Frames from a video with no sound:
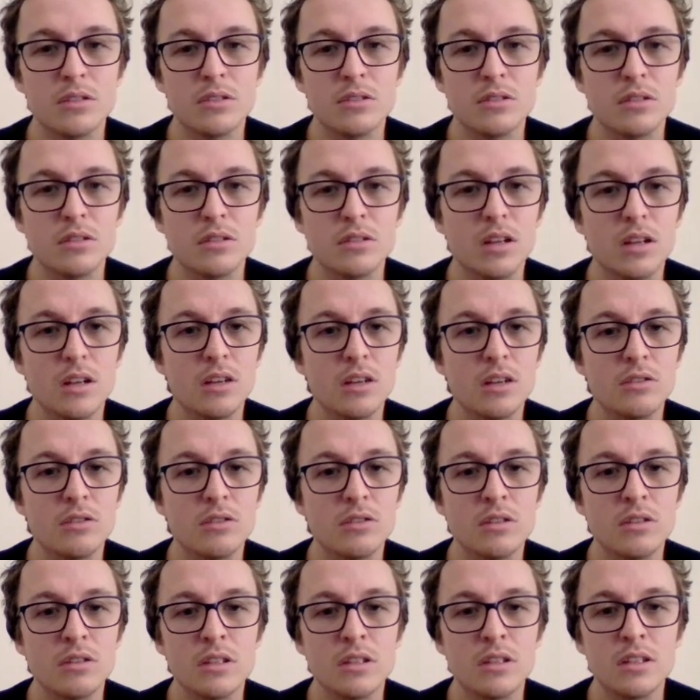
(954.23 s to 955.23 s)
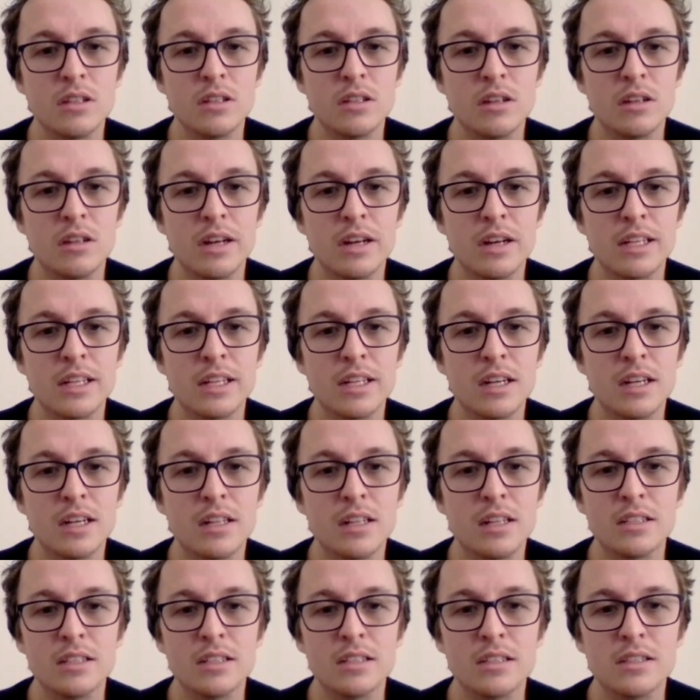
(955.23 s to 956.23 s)
a good lighting,
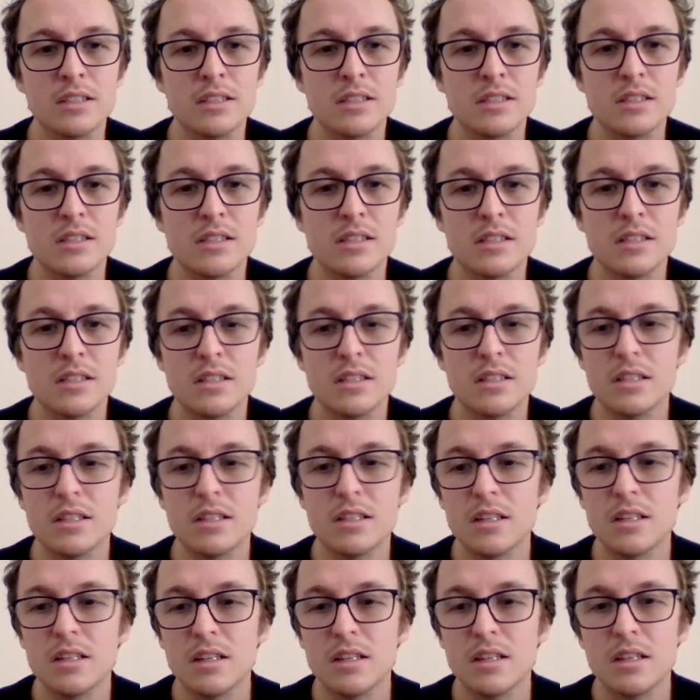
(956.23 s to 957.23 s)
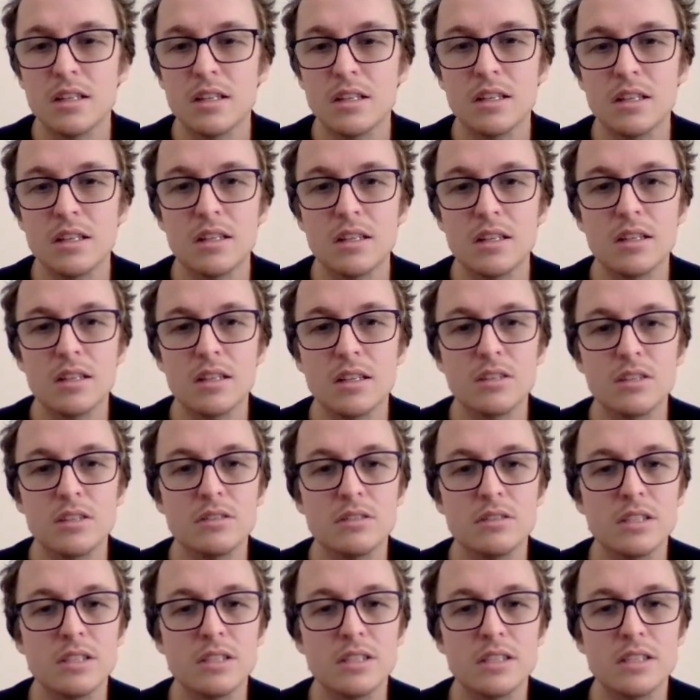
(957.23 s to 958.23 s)
colors, good
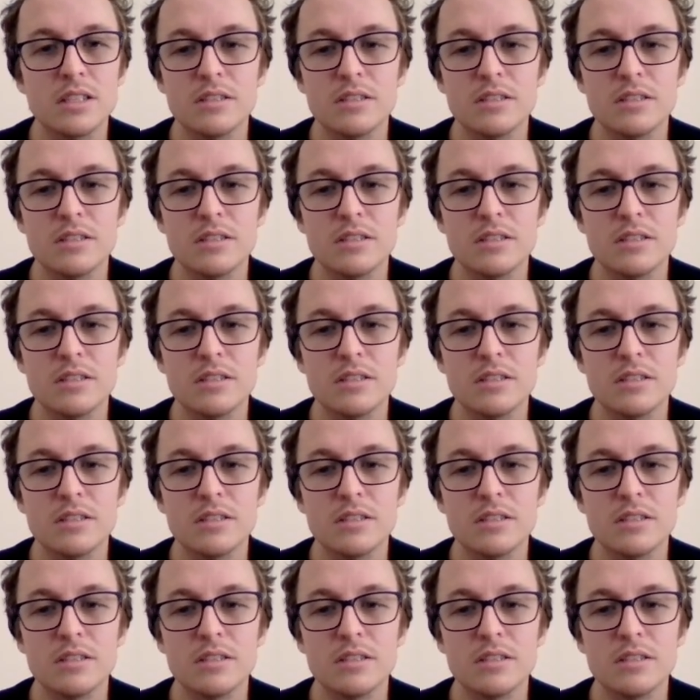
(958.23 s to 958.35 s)
sense of